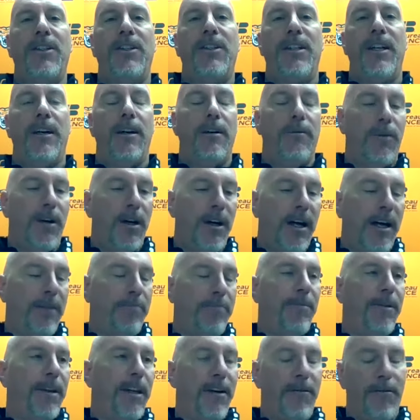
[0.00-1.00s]
missed. Uh, well,
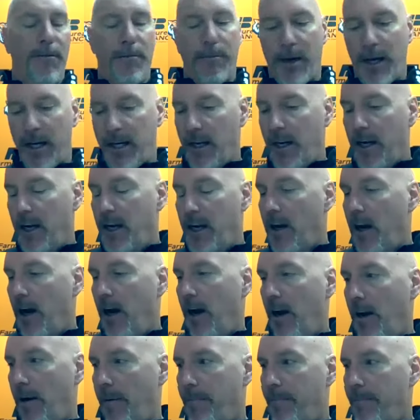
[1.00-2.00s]
I'm never mind.
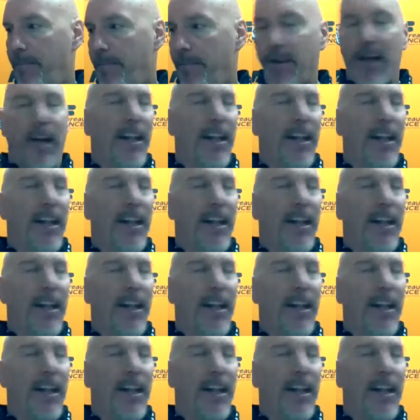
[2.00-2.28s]
Um,